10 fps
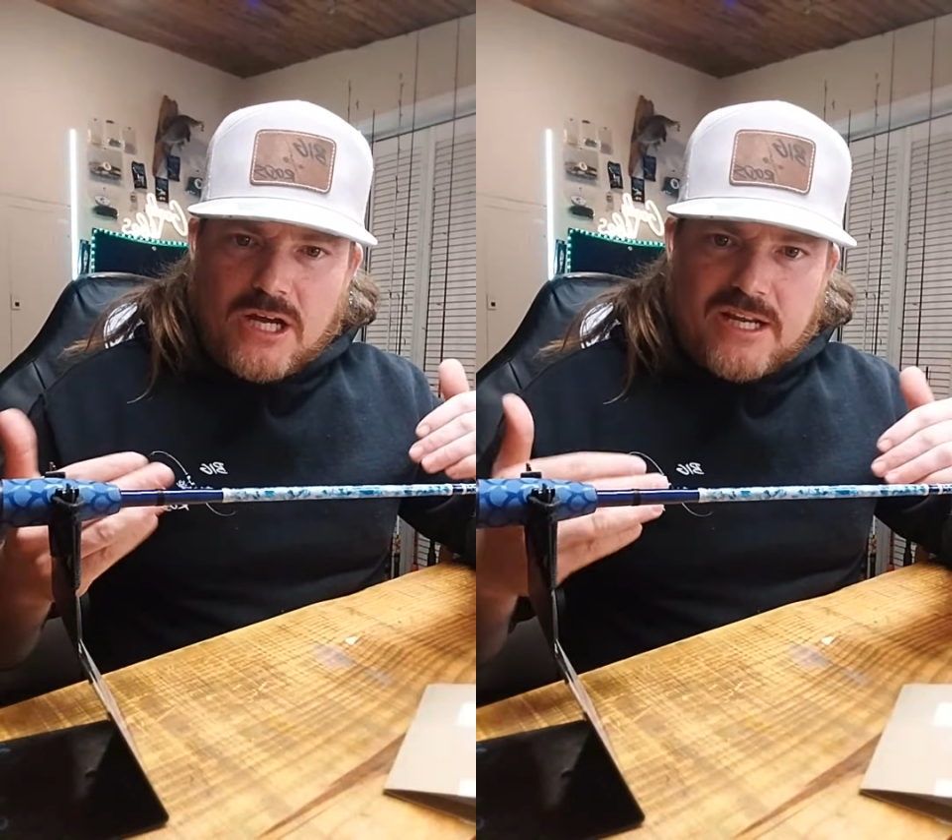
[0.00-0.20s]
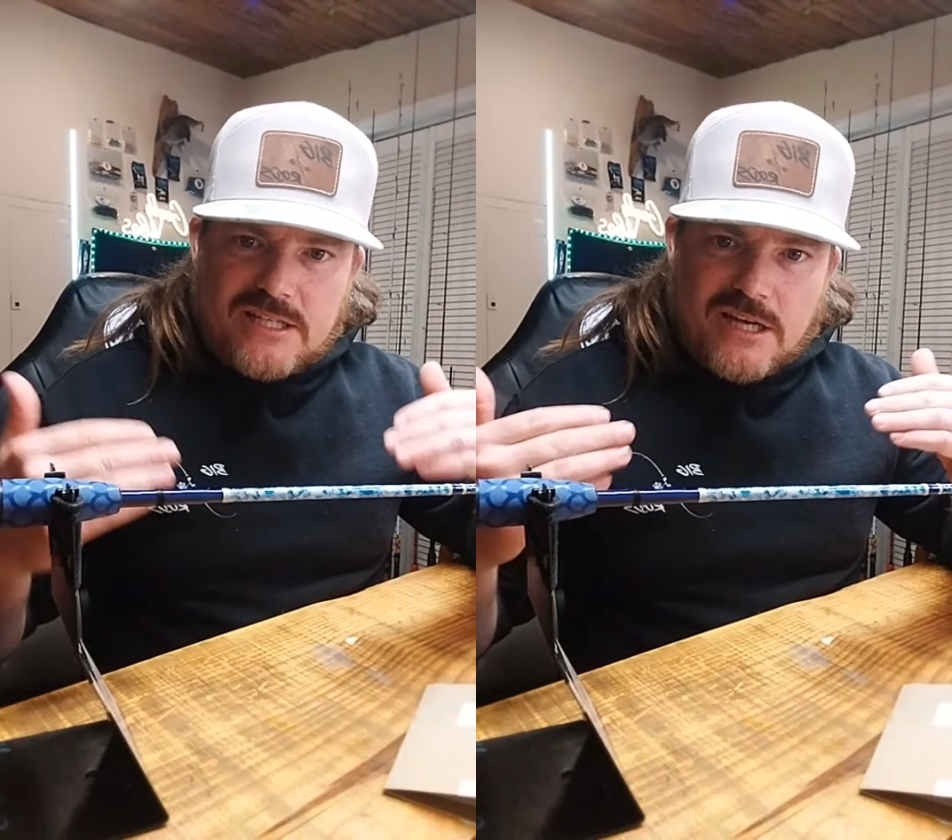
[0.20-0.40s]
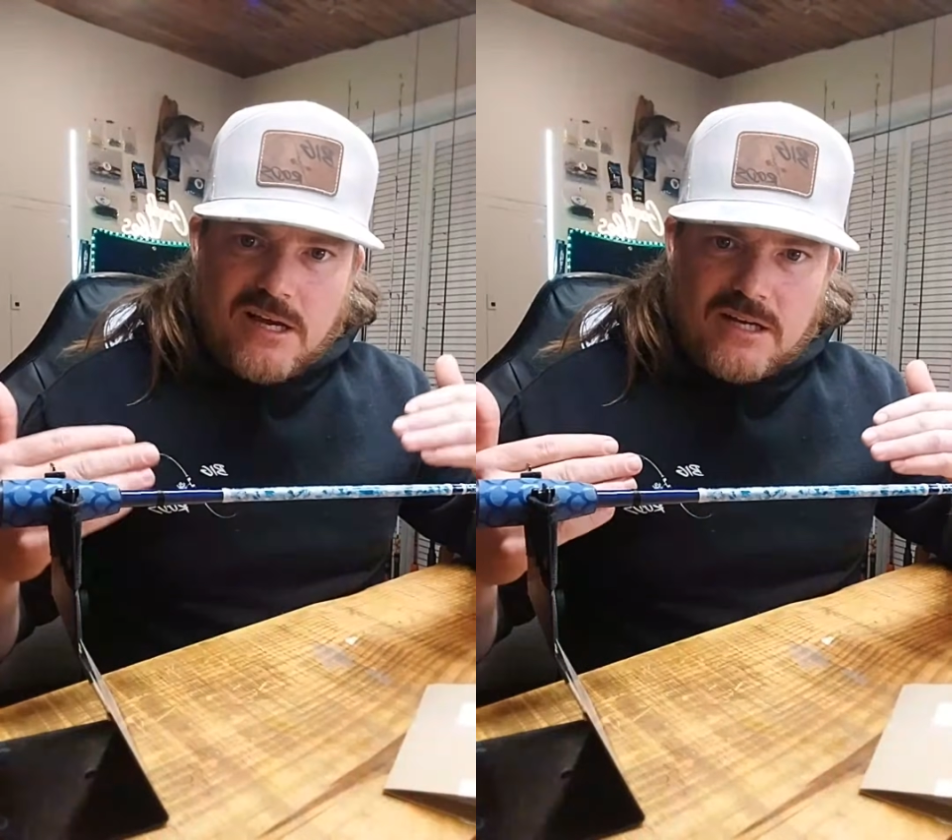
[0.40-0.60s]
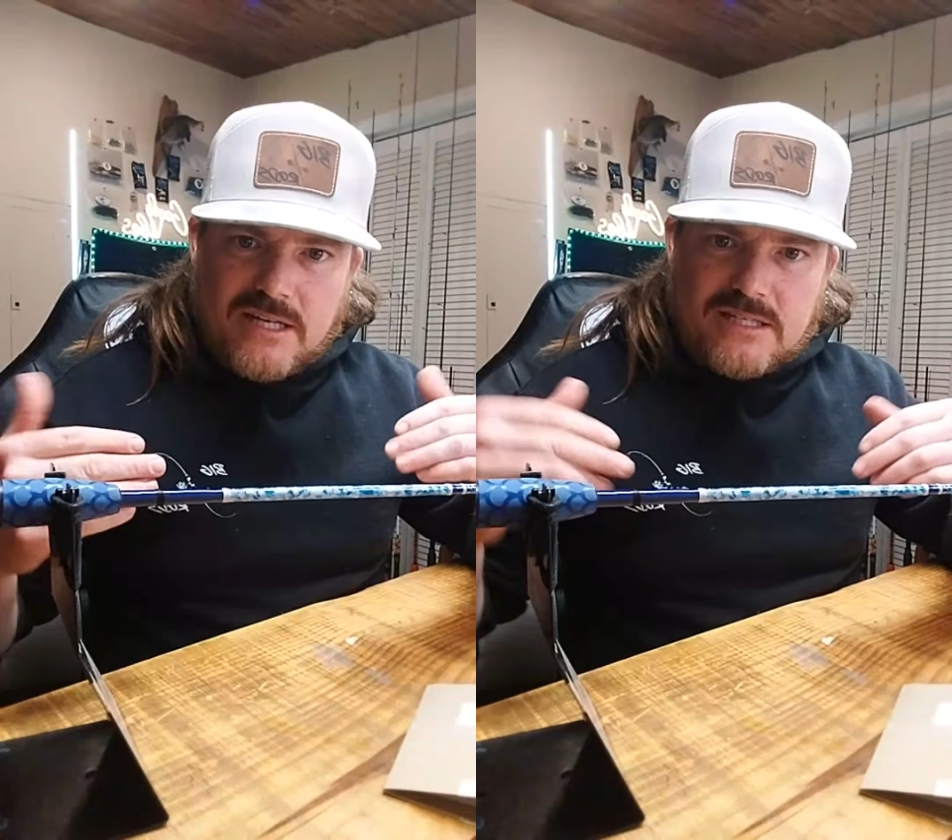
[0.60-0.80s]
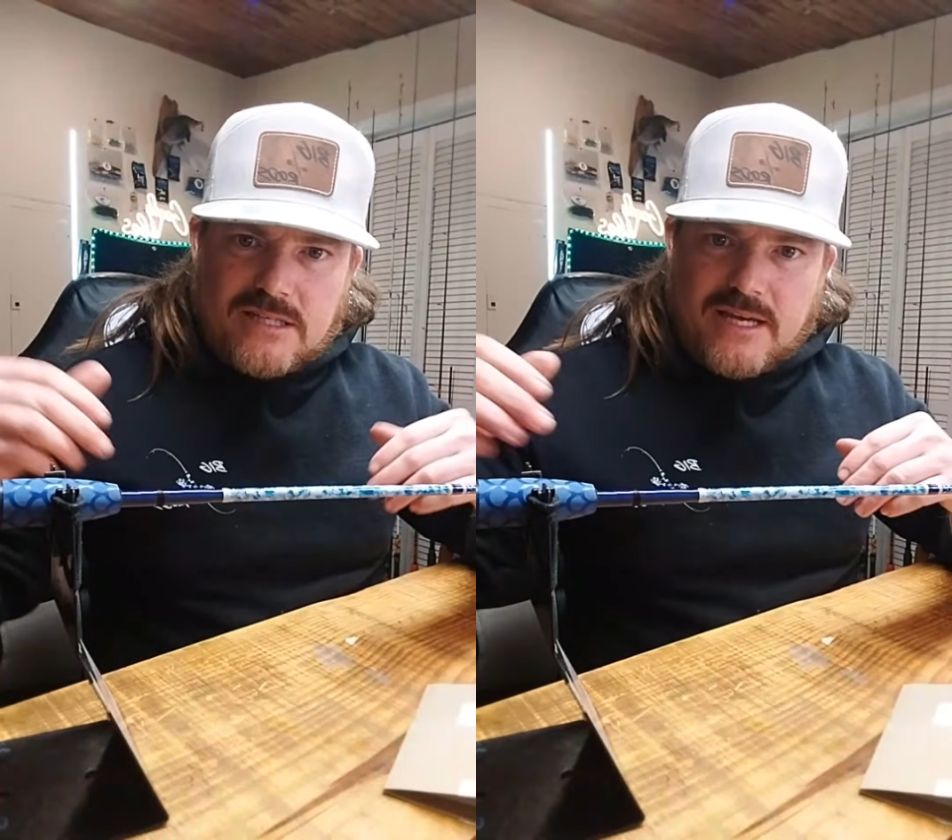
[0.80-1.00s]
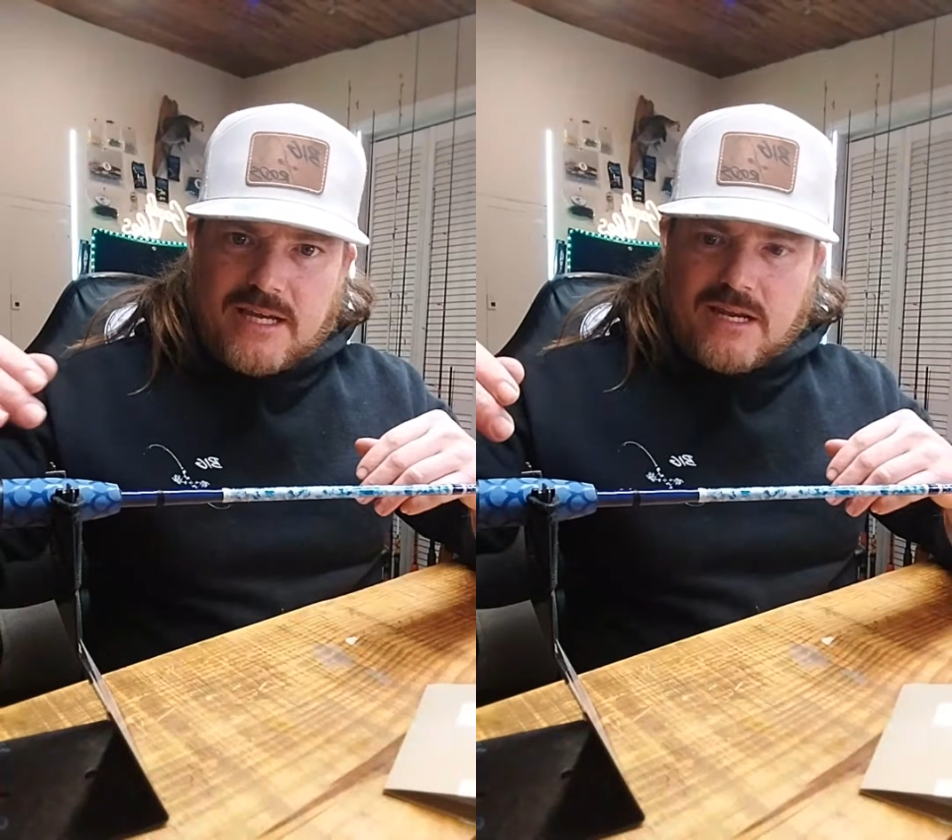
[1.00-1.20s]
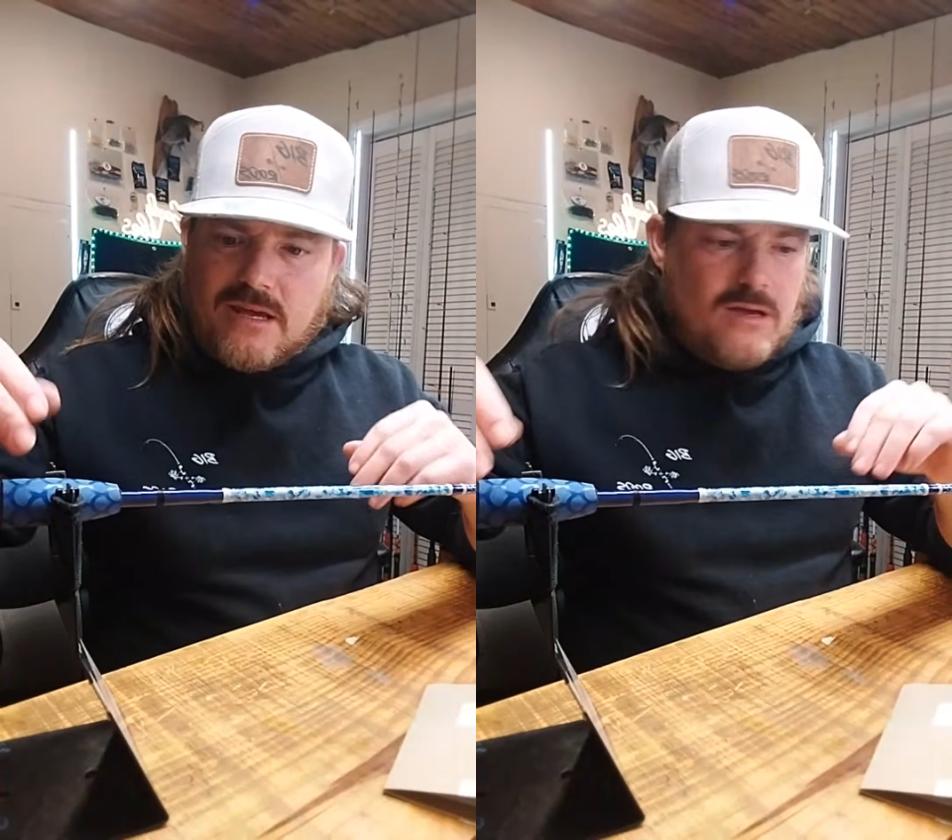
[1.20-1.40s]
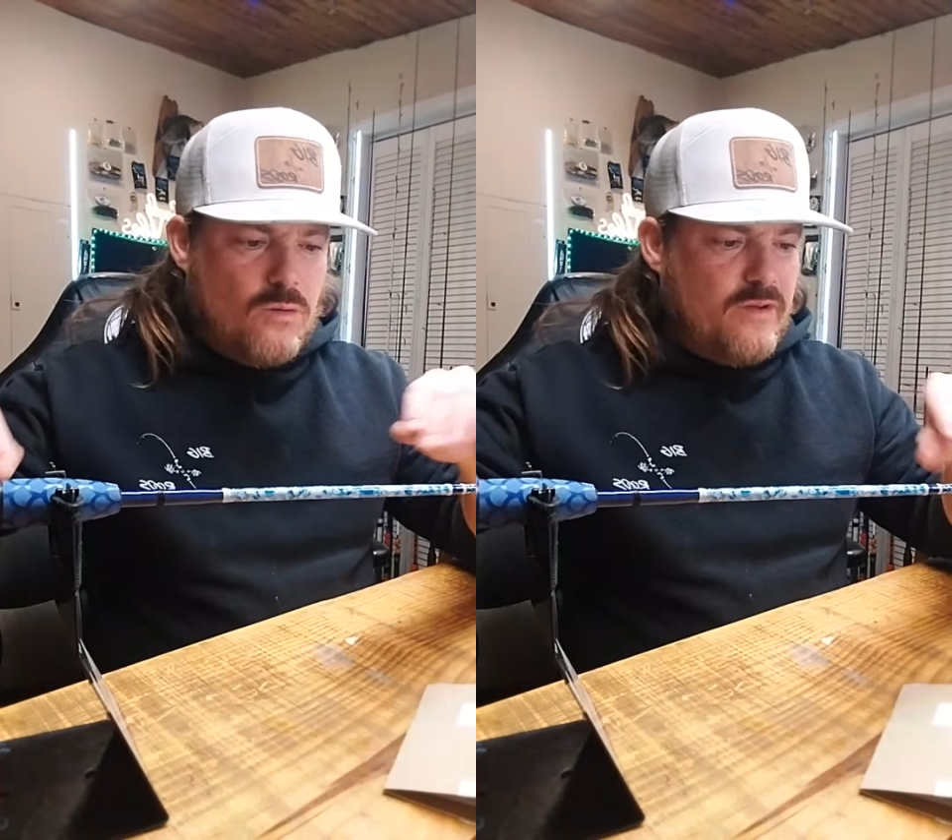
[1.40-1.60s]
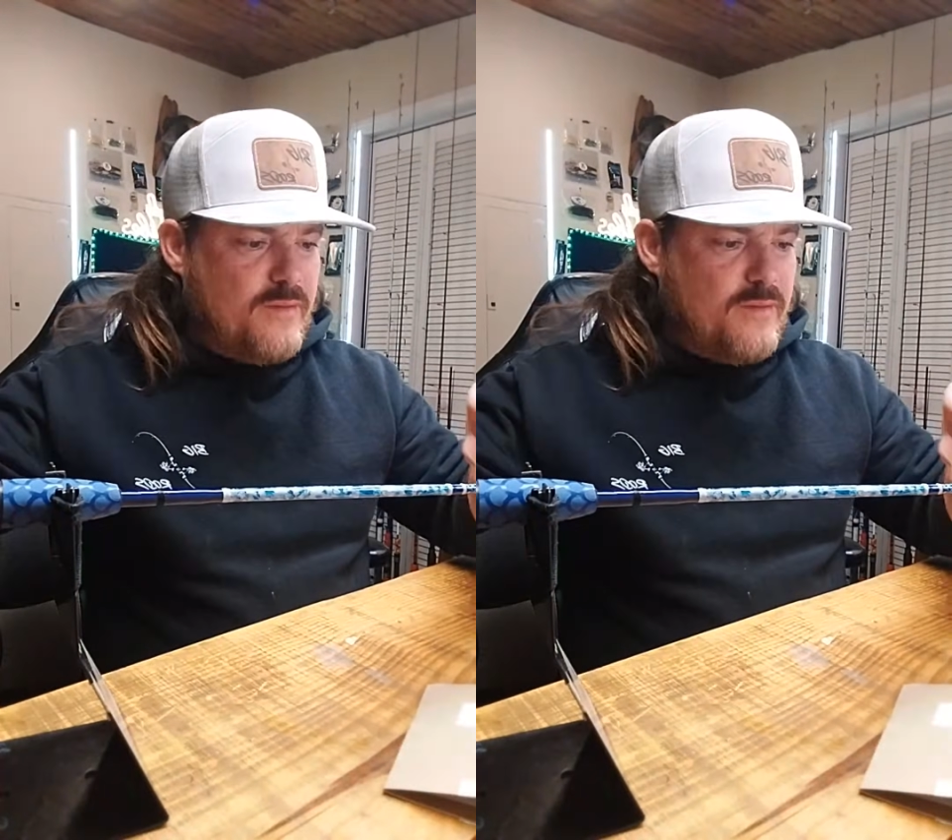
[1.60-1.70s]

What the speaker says: It's an ugly stick, and we've